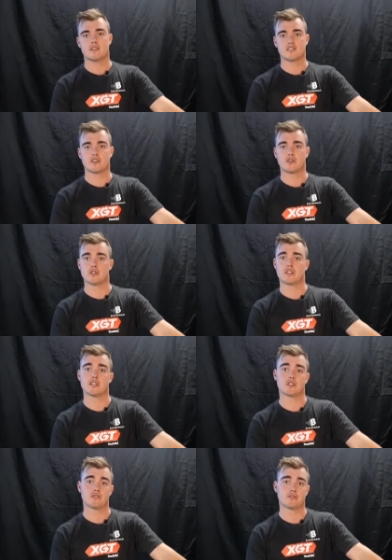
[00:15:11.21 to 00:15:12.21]
is not usually an
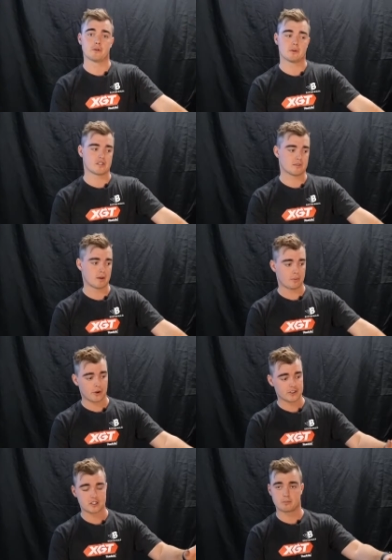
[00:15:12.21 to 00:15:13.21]
issue for anyone. So my
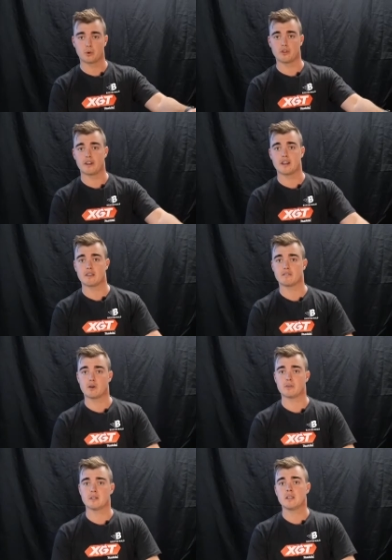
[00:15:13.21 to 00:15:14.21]
apprentice has brought the 18
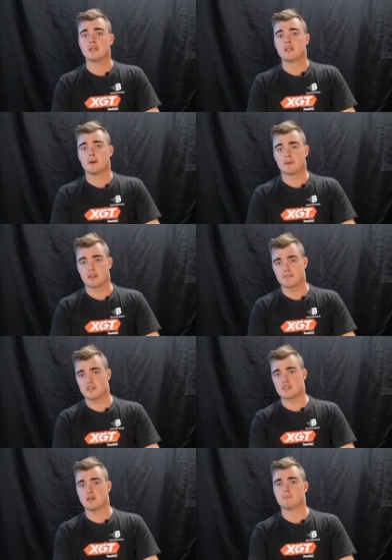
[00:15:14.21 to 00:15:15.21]
volt. I'm going to give
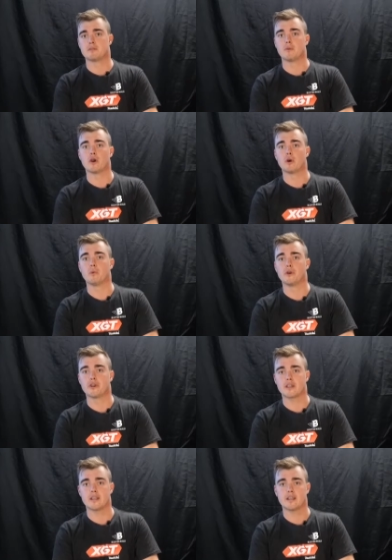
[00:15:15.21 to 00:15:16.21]
that to him tomorrow at
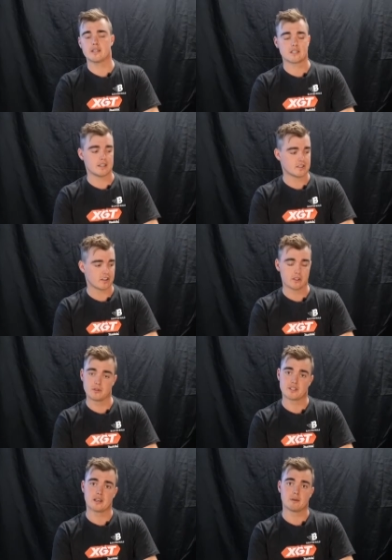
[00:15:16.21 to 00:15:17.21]
work, and he's going to
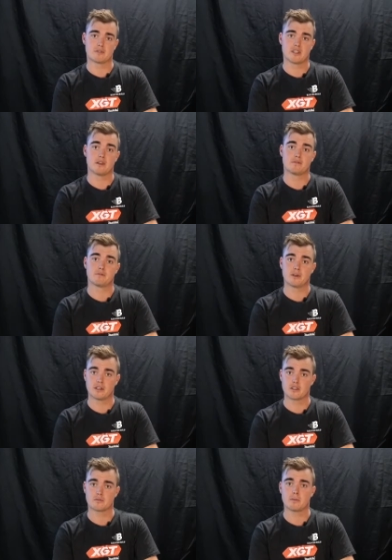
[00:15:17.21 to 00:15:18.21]
use that himself when he
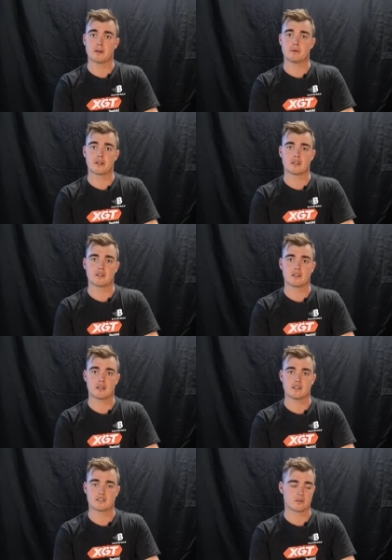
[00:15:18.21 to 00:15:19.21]
goes mountain biking, and
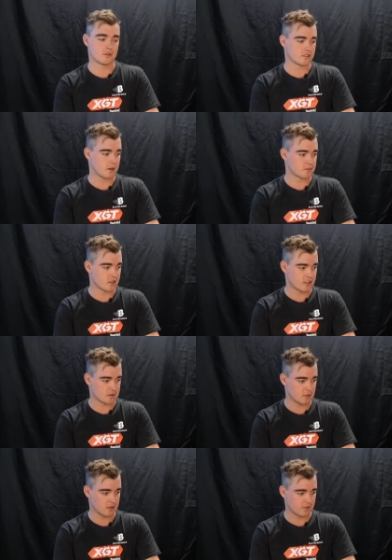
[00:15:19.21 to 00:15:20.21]
he does it all the time. So that's
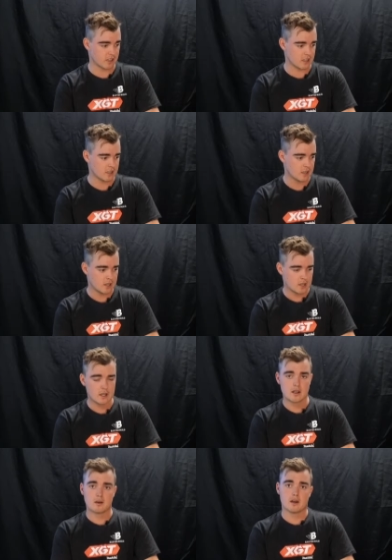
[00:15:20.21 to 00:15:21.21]
going to be convenient.
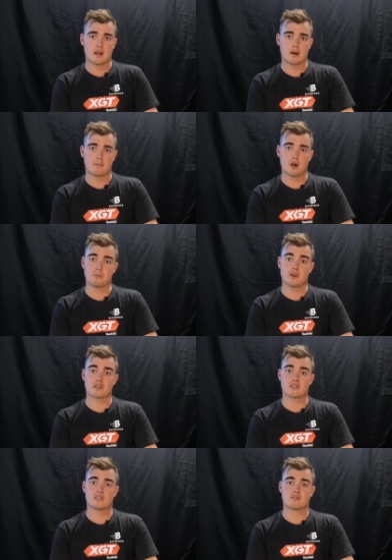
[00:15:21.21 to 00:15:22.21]
Um, hope you
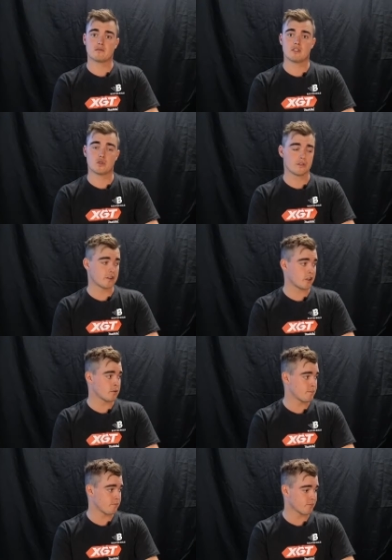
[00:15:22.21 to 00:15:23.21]
guys enjoy the video.
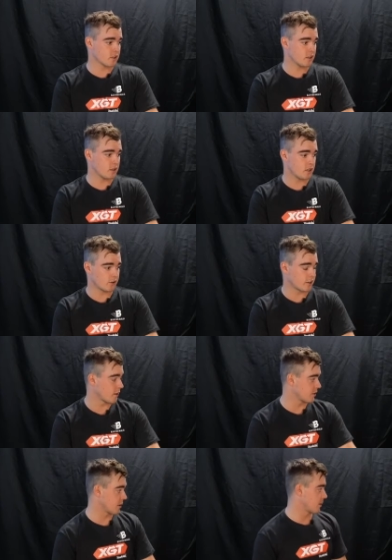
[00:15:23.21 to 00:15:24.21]
I've got
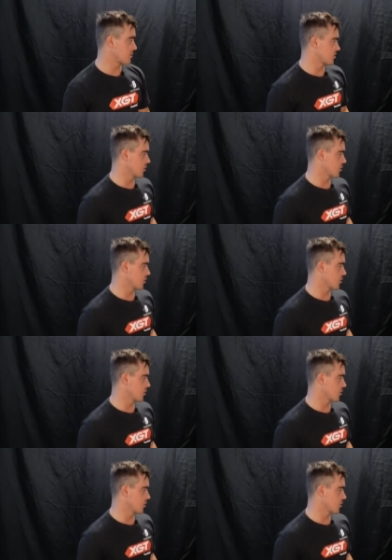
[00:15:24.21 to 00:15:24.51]
another one coming up